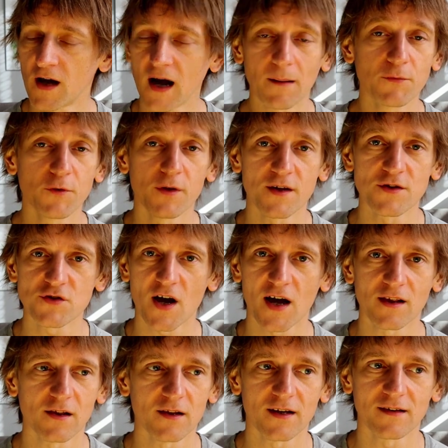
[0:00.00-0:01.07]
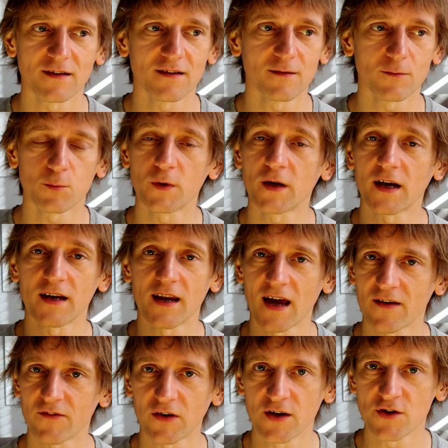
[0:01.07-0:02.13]
come to the channel and we can
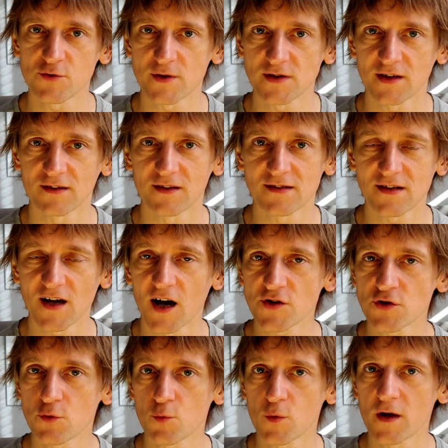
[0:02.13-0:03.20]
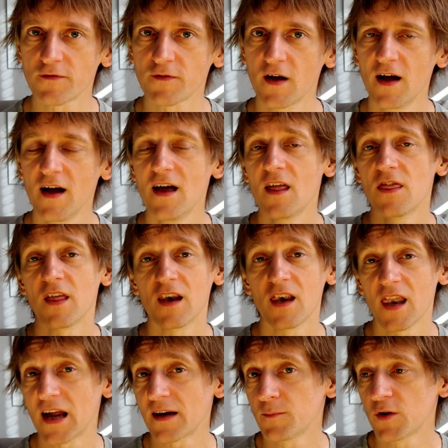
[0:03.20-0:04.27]
have an interesting discussion with,
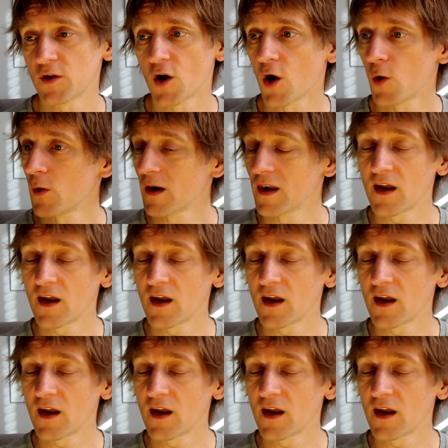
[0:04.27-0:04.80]
then let me know.